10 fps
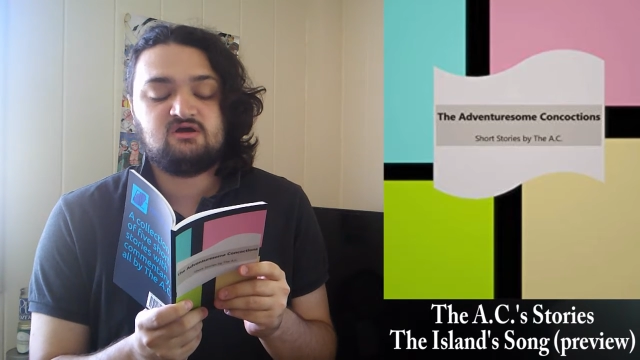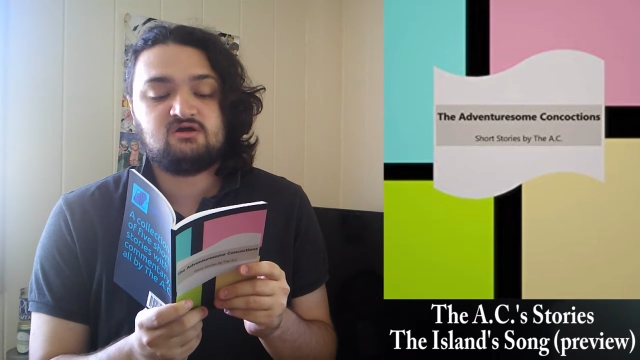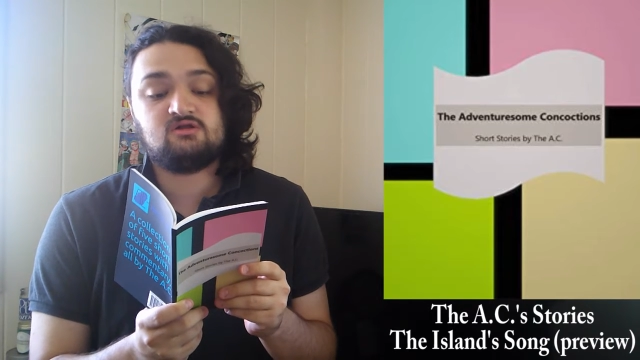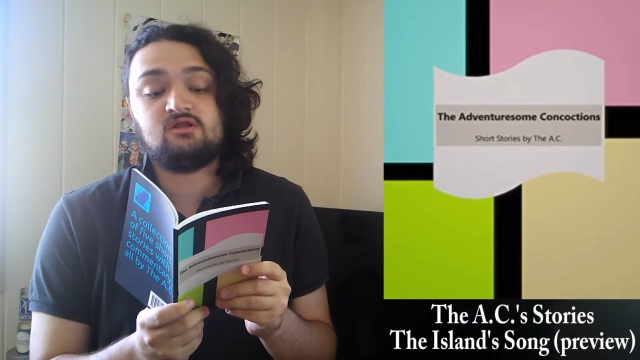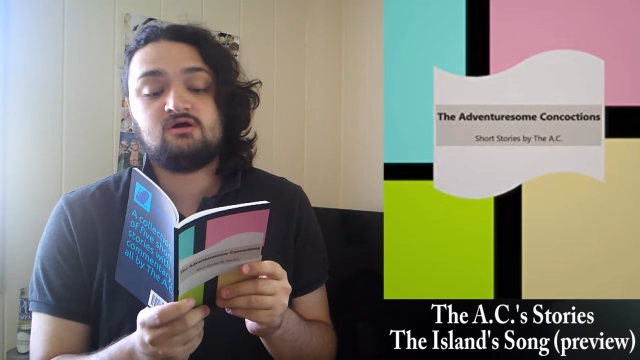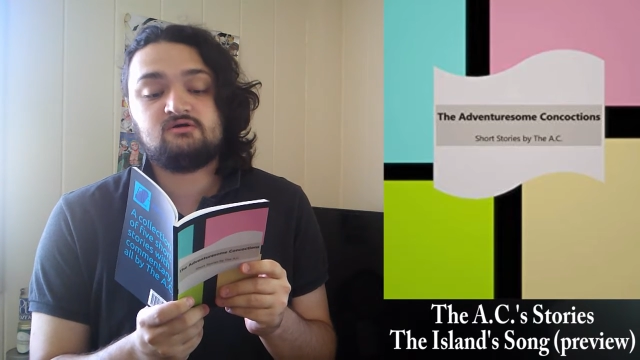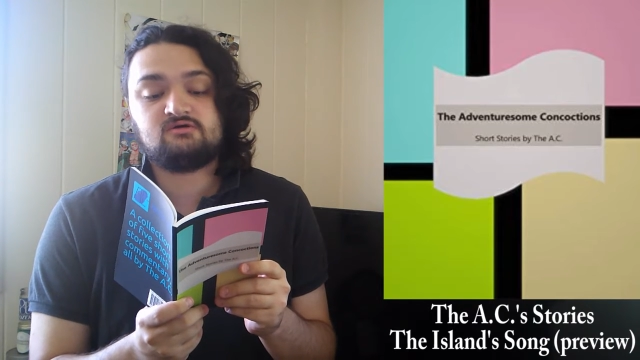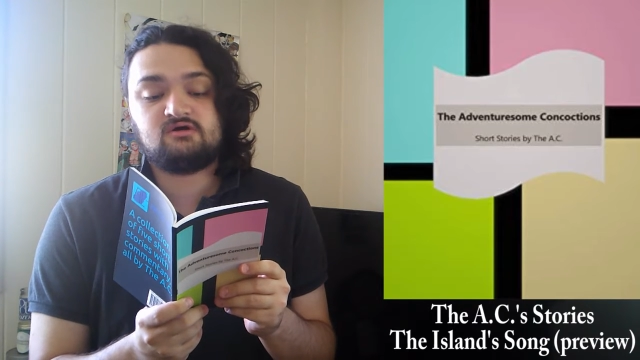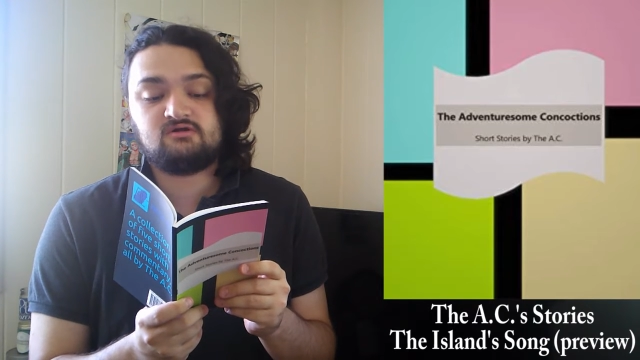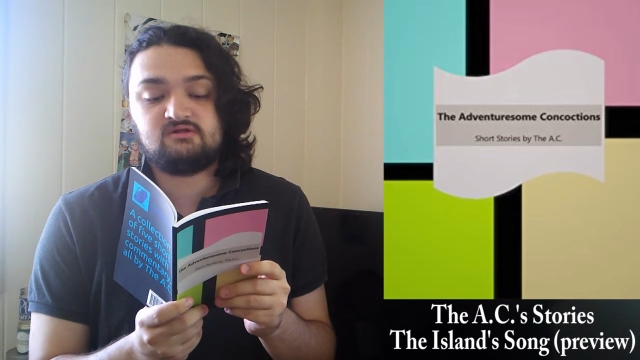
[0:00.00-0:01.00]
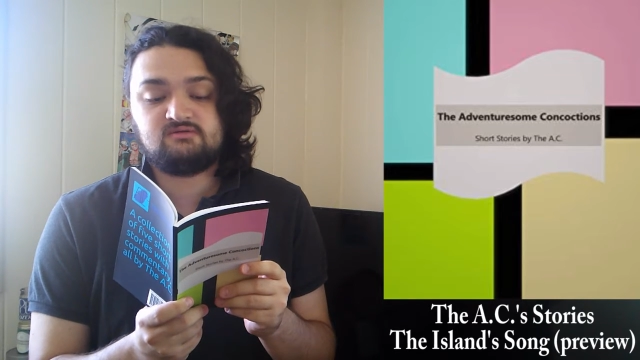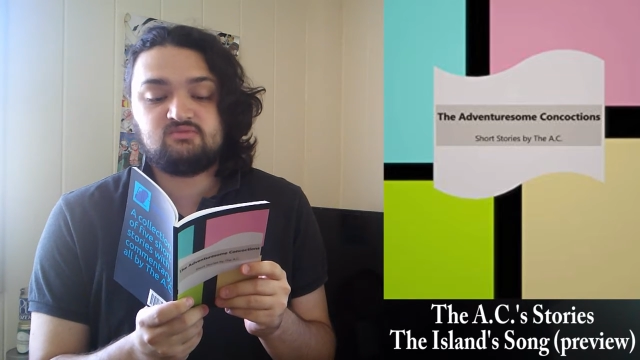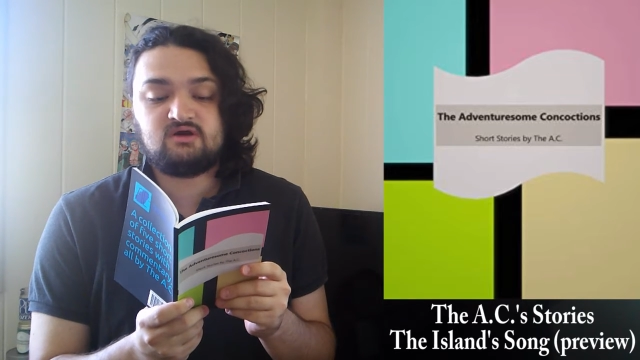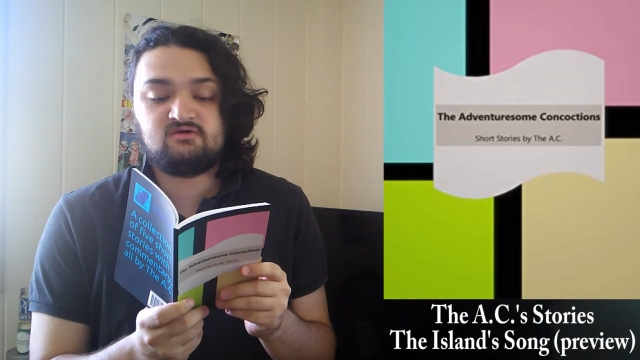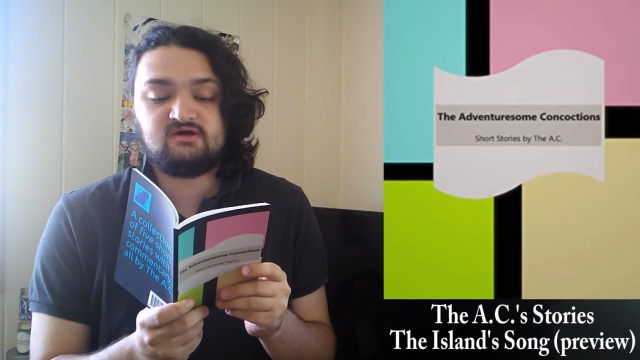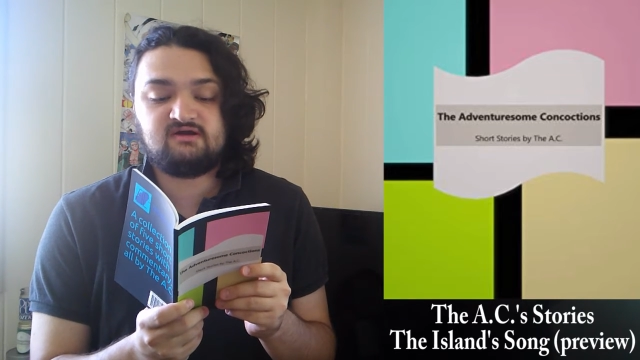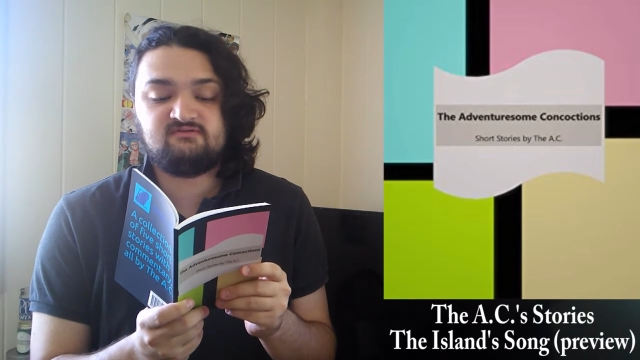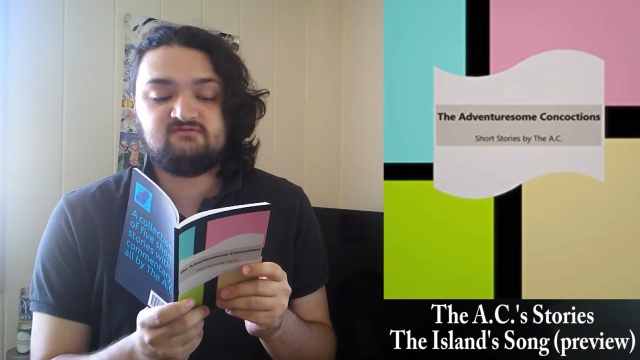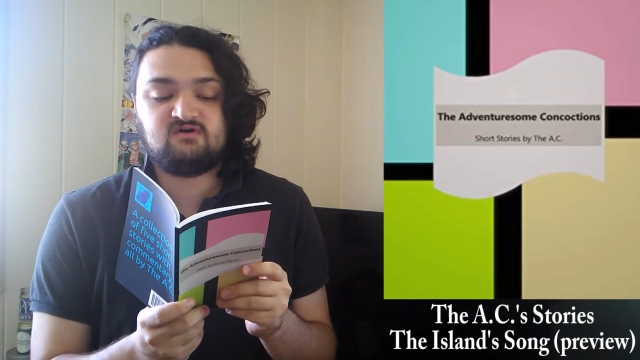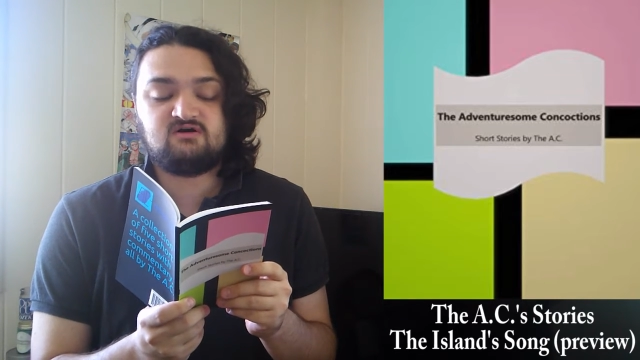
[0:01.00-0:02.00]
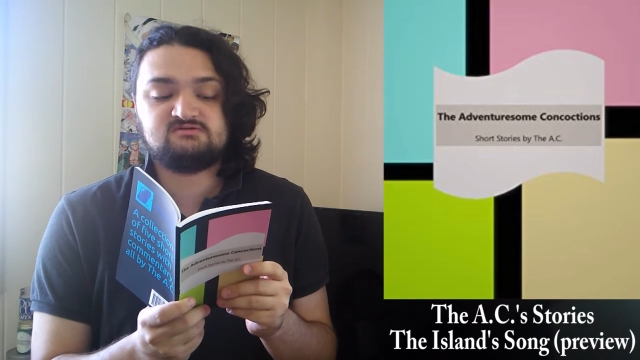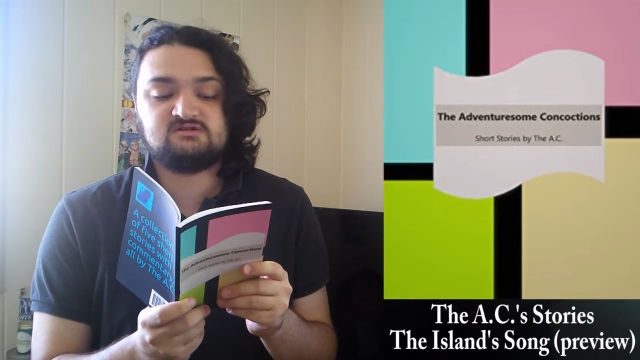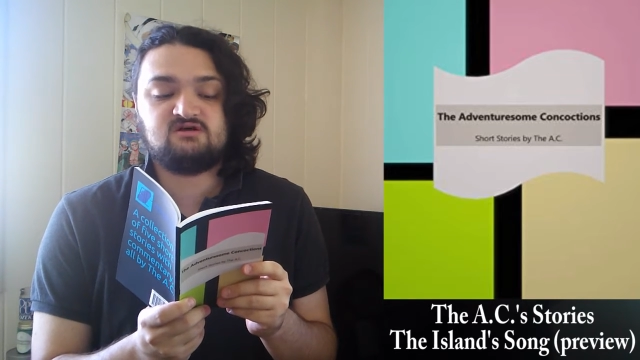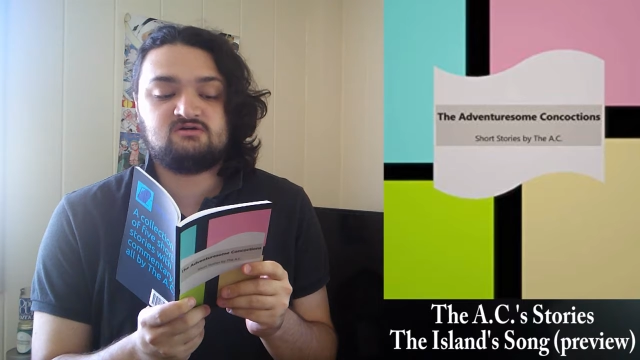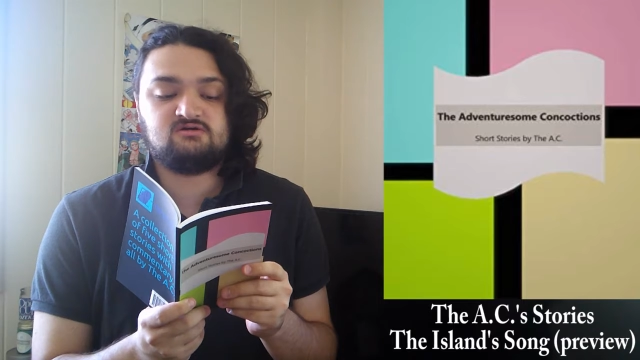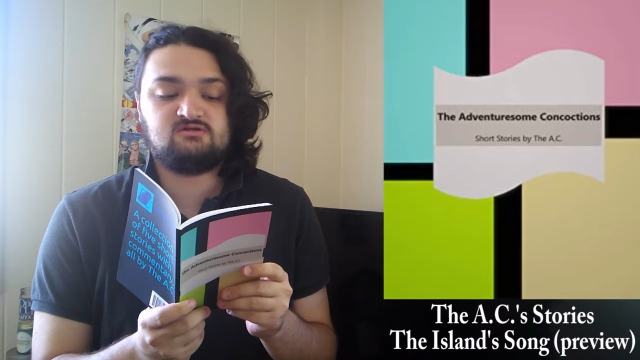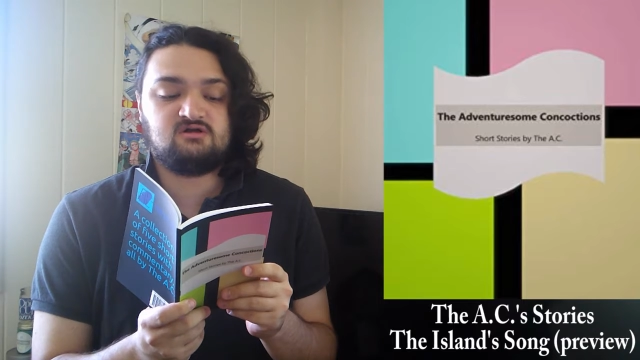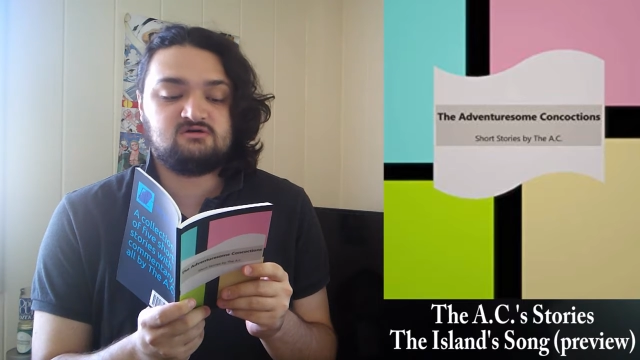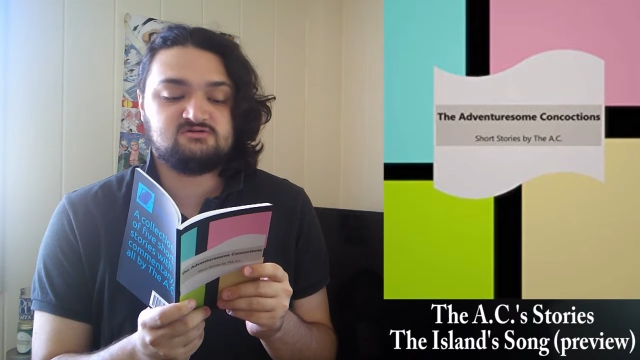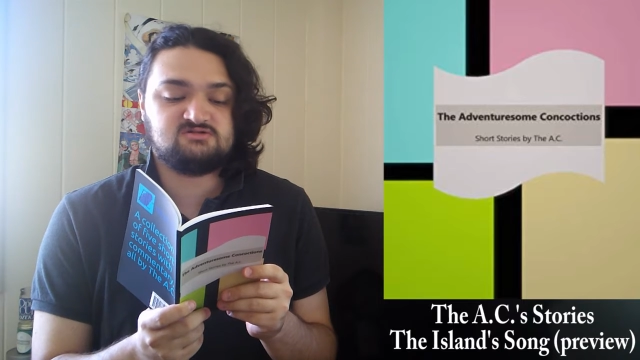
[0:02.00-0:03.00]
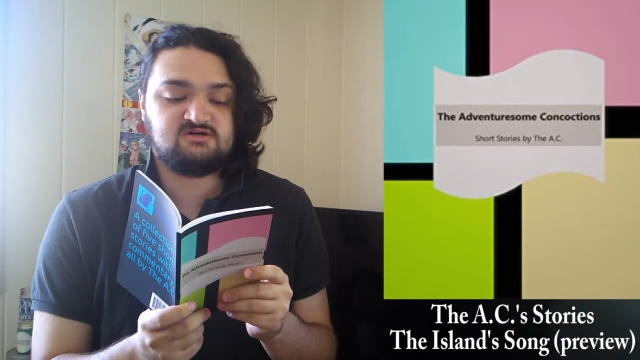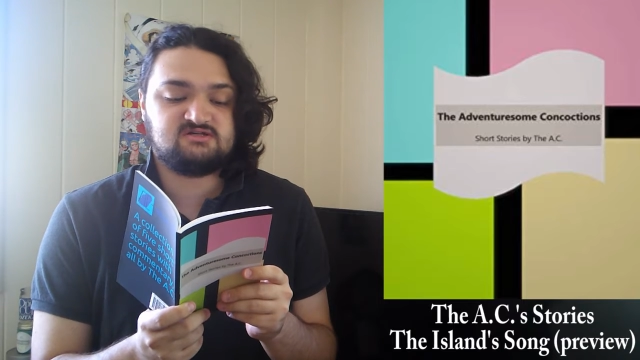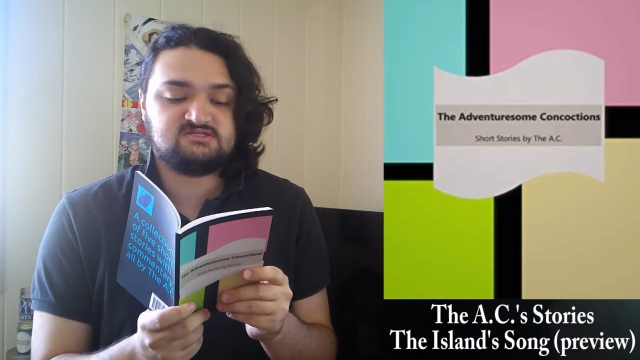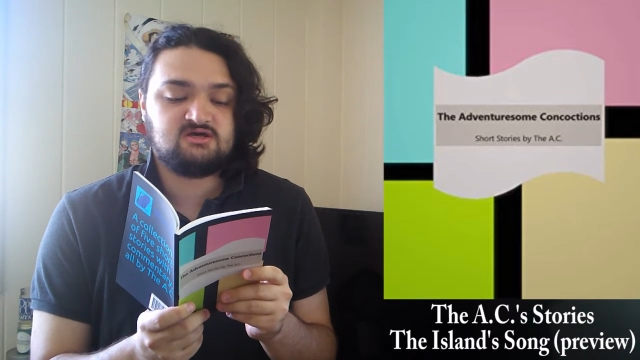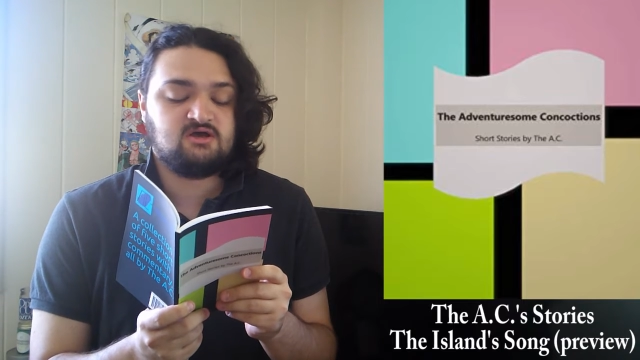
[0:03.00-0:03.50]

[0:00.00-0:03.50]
Her long, curly brown hair falls along her long dress,